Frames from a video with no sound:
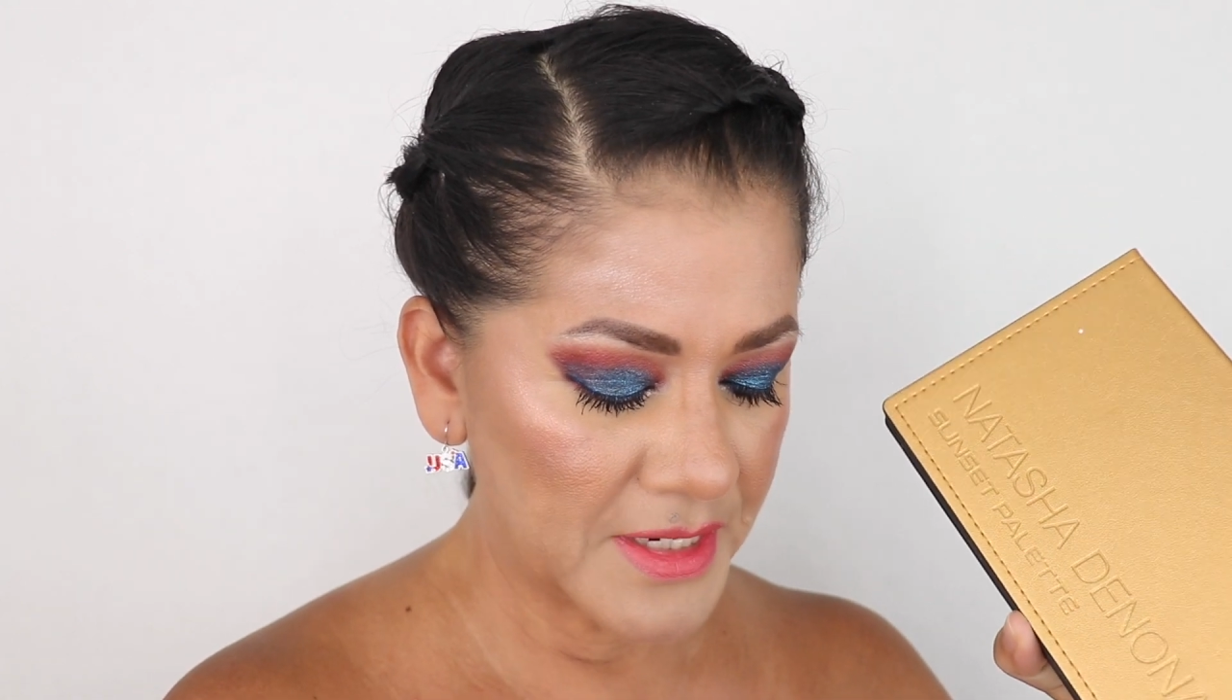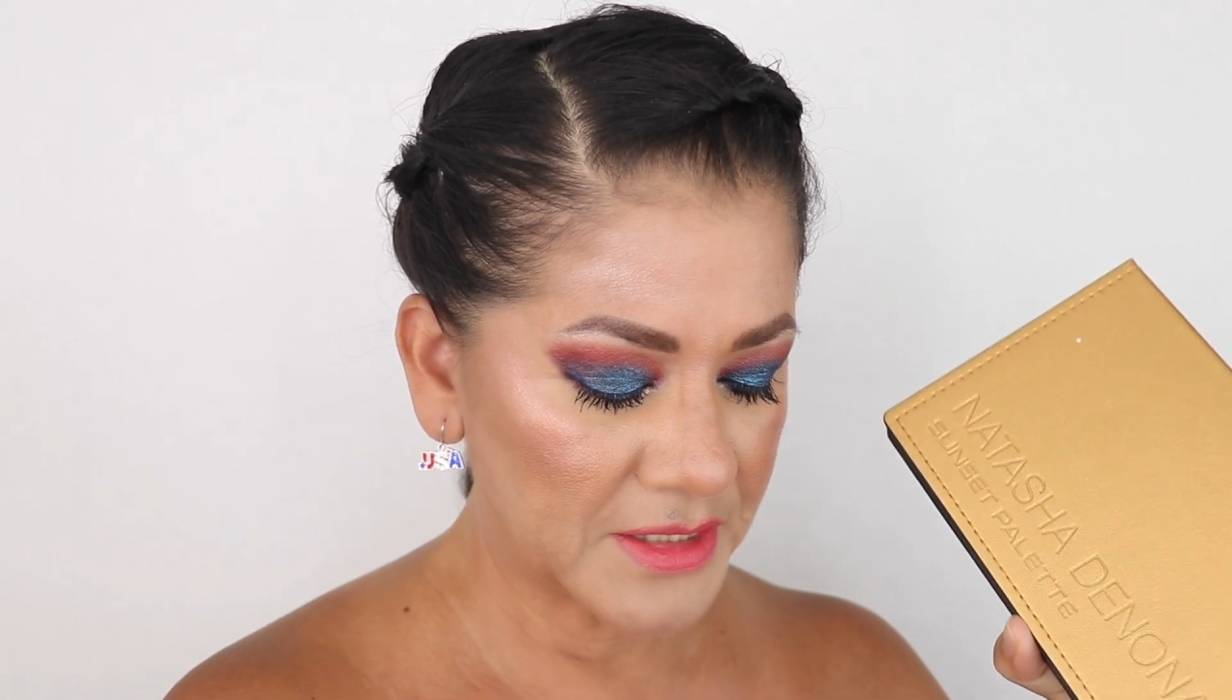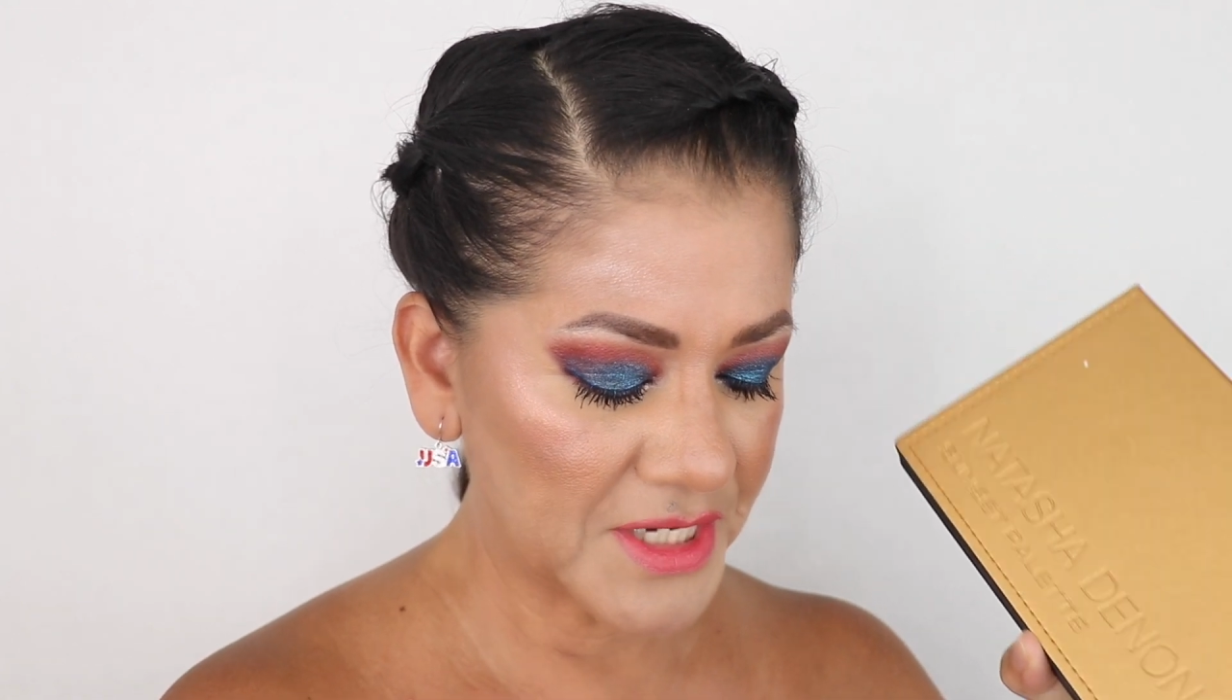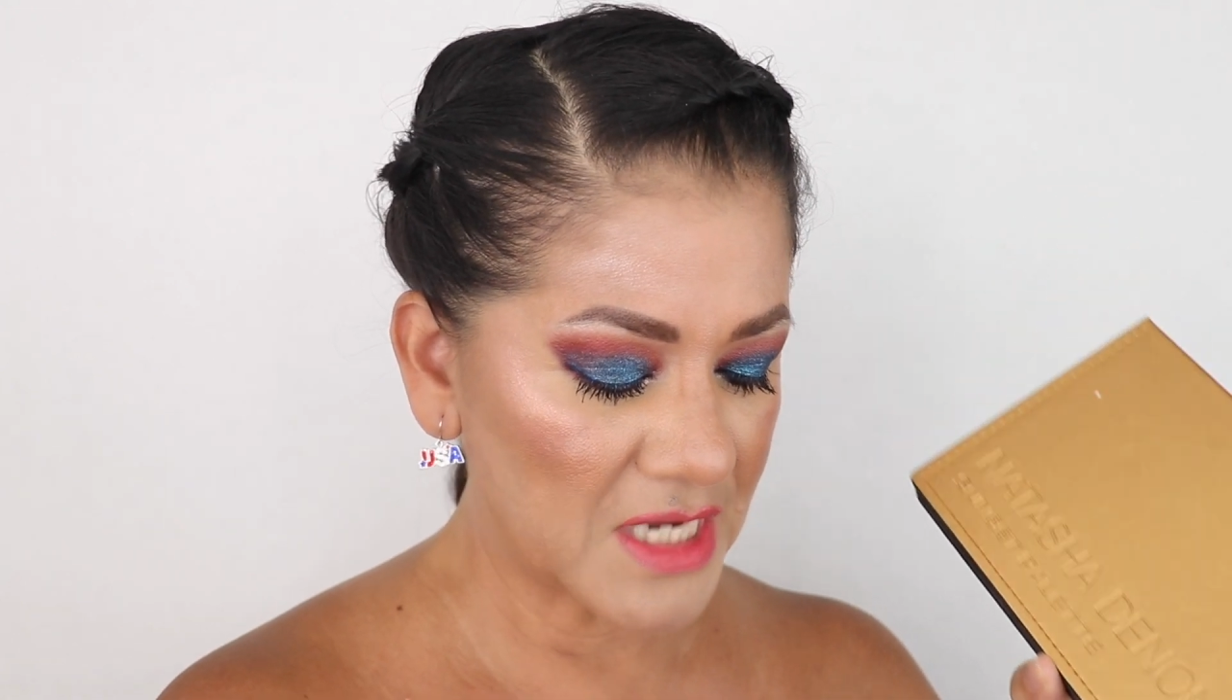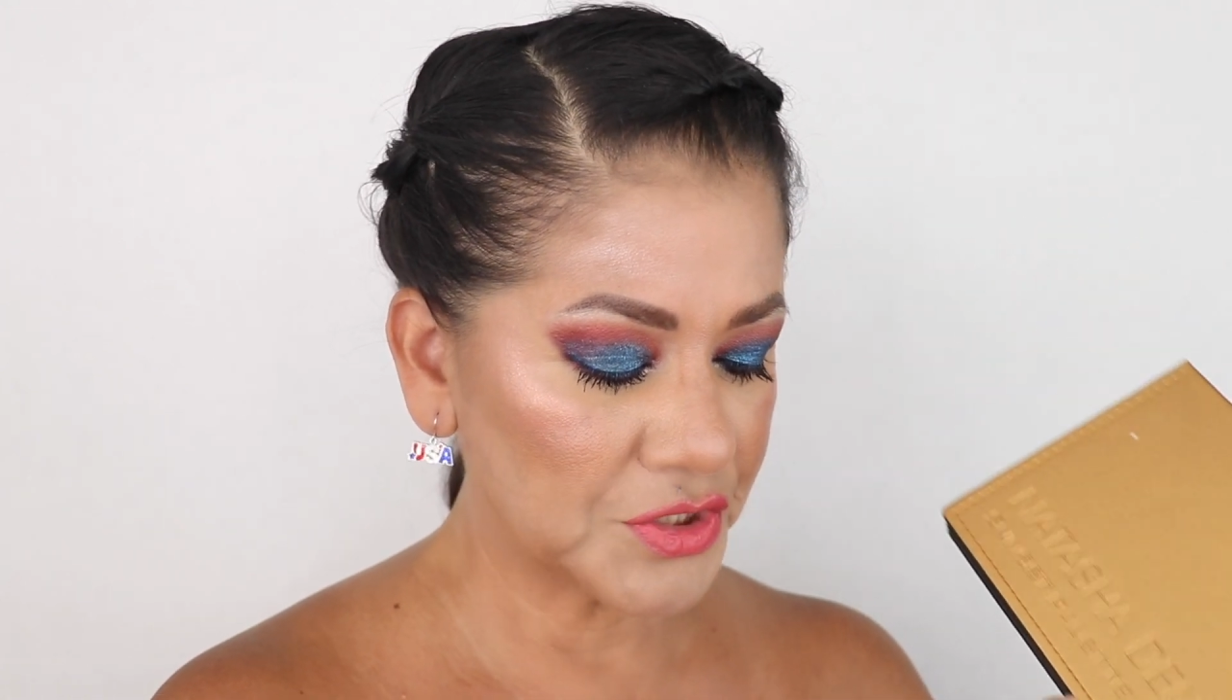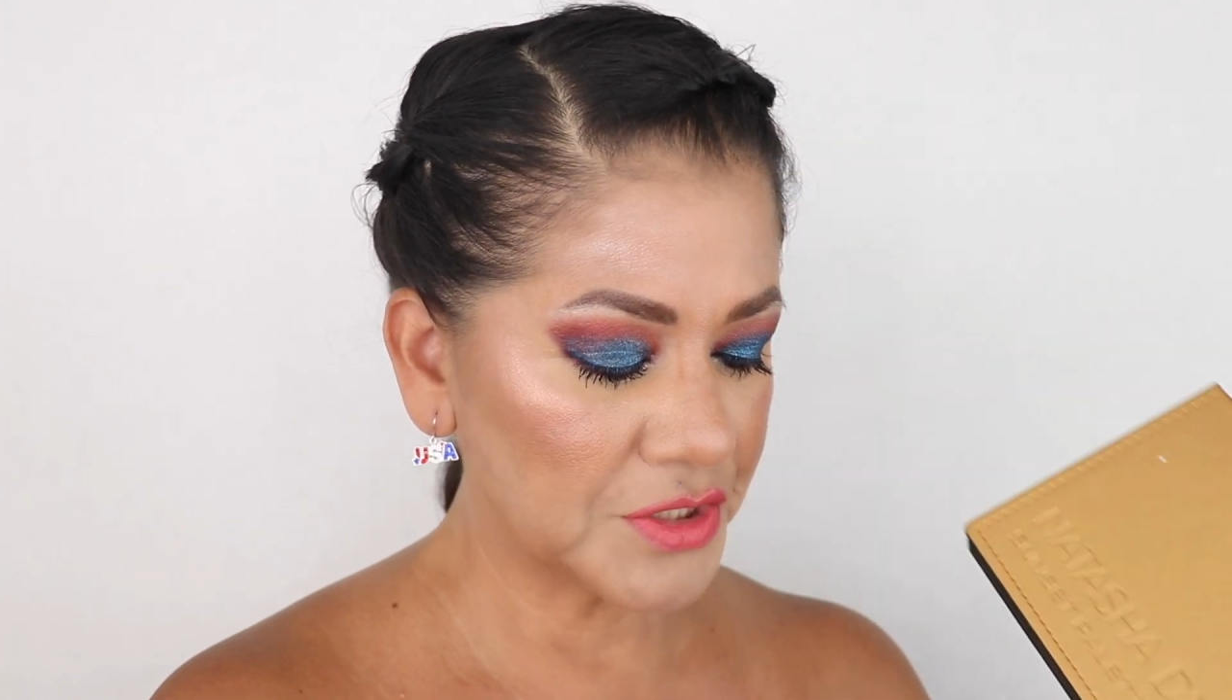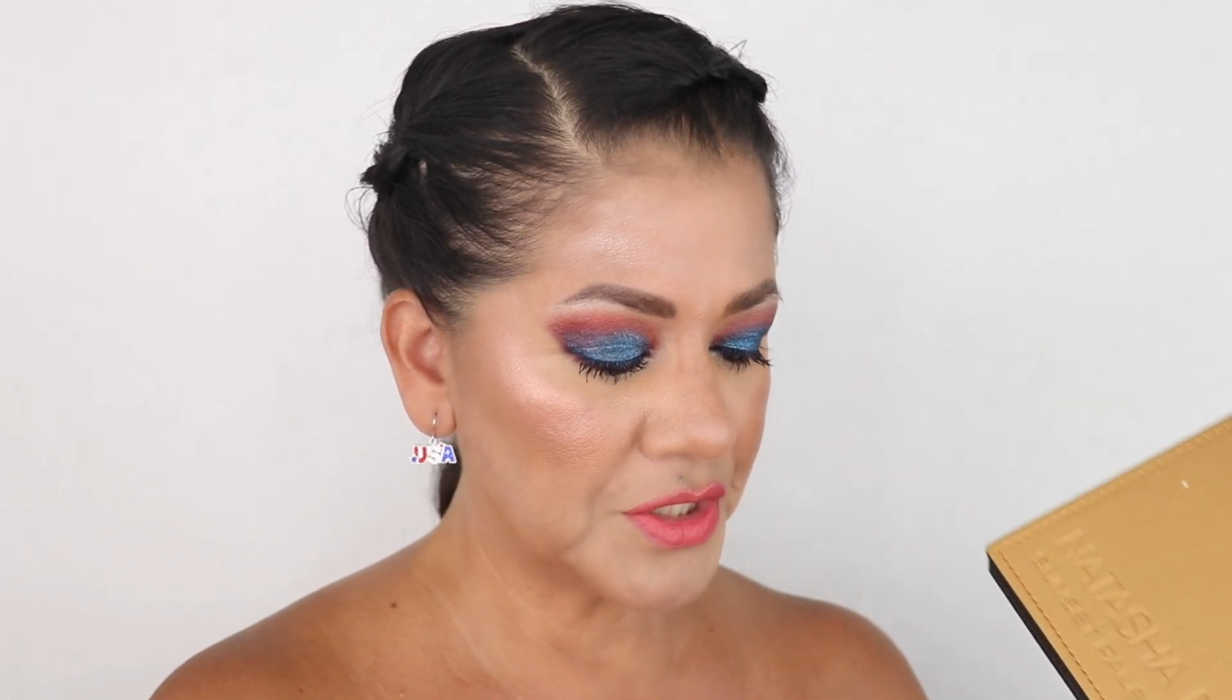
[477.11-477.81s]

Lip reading: Natasha